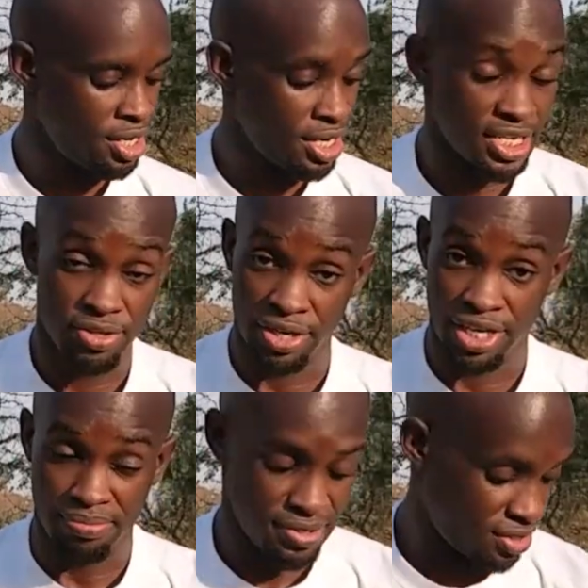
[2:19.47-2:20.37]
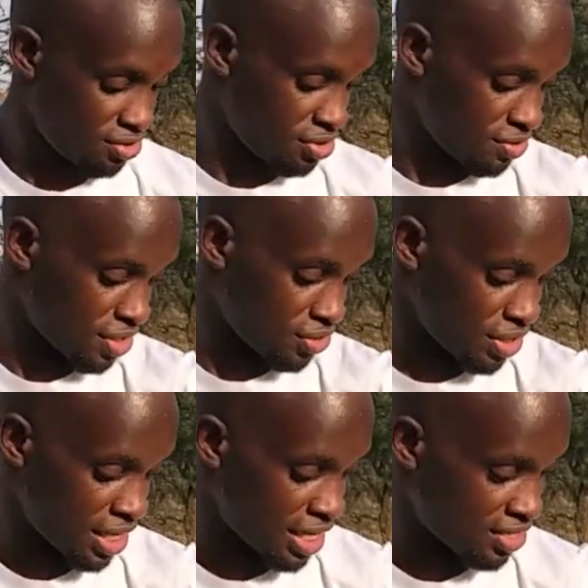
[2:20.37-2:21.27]
so as
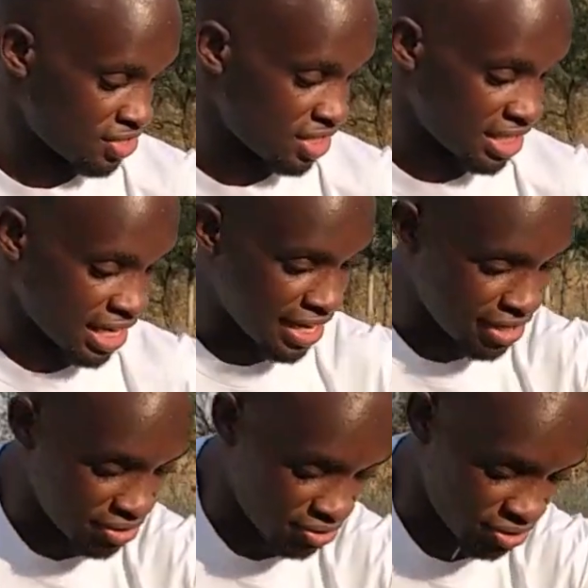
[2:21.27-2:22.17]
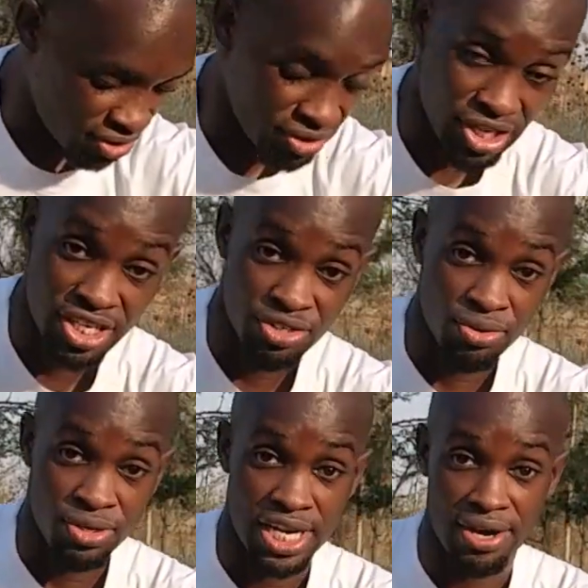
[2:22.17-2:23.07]
to get that straight line
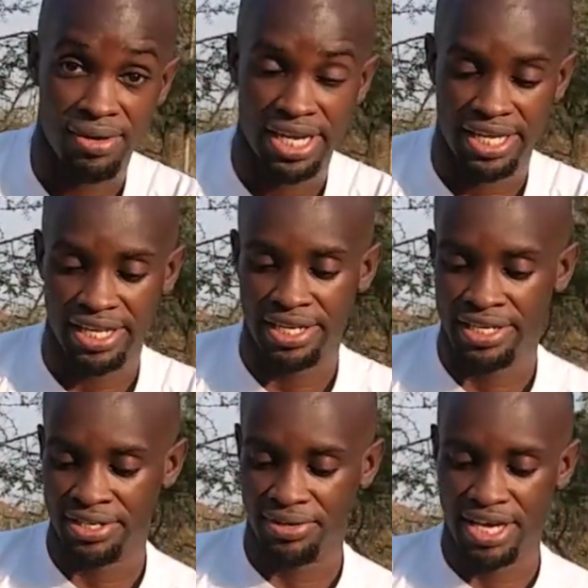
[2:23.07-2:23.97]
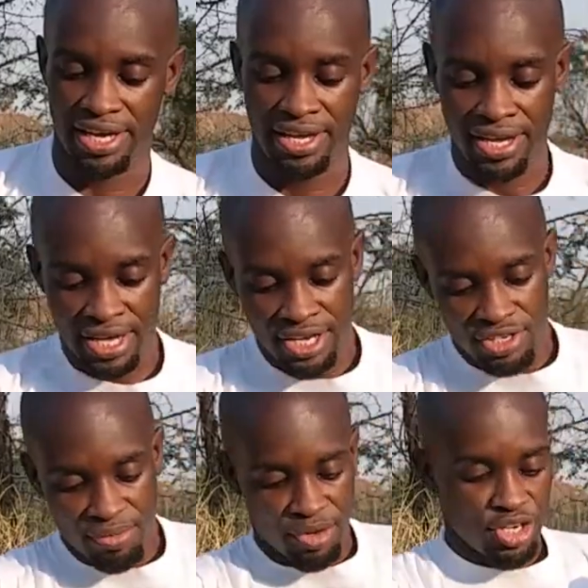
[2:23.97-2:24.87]
or get it down like
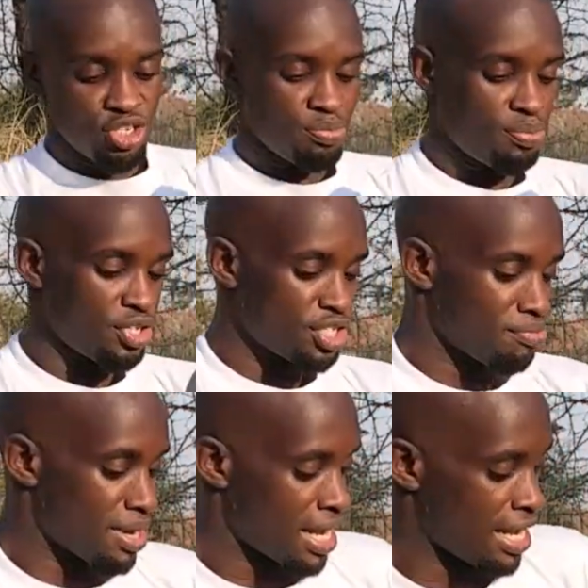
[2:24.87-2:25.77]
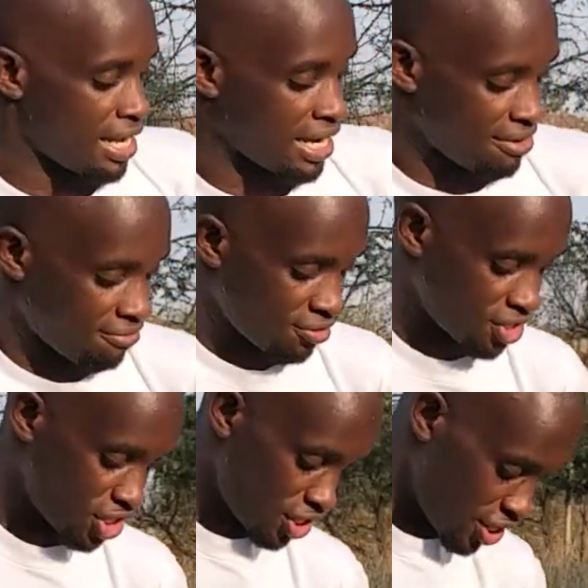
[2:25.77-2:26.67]
that. Okay, so I'm going to
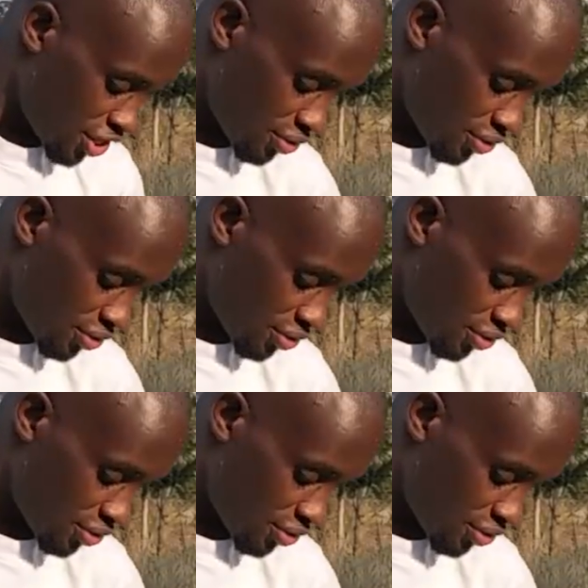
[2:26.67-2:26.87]
put my